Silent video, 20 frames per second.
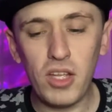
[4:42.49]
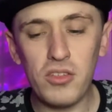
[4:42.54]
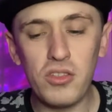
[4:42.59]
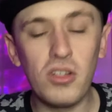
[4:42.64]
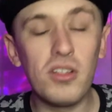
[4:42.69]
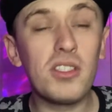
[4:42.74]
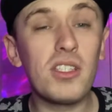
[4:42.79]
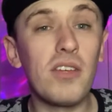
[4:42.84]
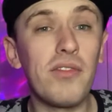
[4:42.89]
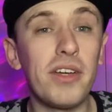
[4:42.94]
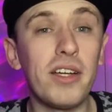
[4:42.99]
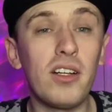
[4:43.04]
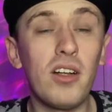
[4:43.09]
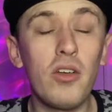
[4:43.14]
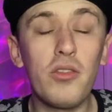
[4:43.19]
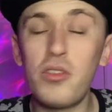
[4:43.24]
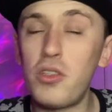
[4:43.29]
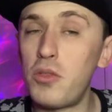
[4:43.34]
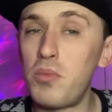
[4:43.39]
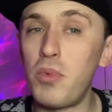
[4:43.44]
So let's give it a
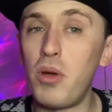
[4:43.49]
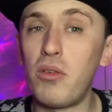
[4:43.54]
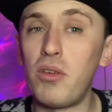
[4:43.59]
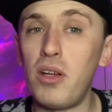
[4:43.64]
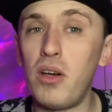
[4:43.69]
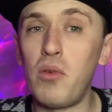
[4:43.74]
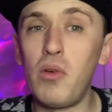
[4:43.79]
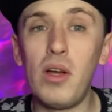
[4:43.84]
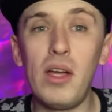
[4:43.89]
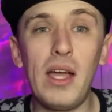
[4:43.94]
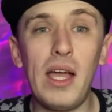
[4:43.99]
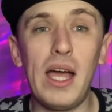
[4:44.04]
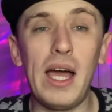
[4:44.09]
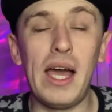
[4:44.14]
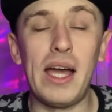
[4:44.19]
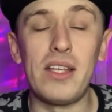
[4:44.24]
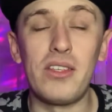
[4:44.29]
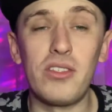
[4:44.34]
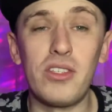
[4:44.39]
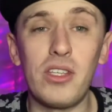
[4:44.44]
closer smell now
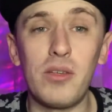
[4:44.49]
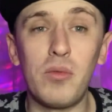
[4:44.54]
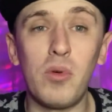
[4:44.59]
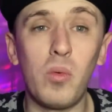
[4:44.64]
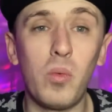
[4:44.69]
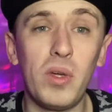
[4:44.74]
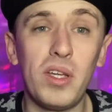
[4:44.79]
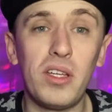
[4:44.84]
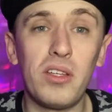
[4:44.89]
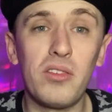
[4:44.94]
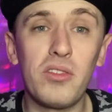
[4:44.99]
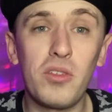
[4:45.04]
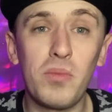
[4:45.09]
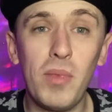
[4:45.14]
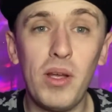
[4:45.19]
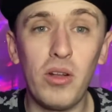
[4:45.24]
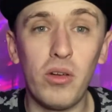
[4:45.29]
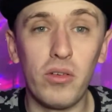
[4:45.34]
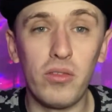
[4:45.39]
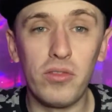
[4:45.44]
and see what we can
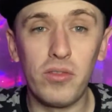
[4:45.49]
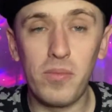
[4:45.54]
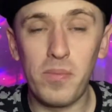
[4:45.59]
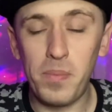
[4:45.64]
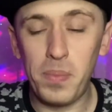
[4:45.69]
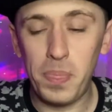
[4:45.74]
smell of.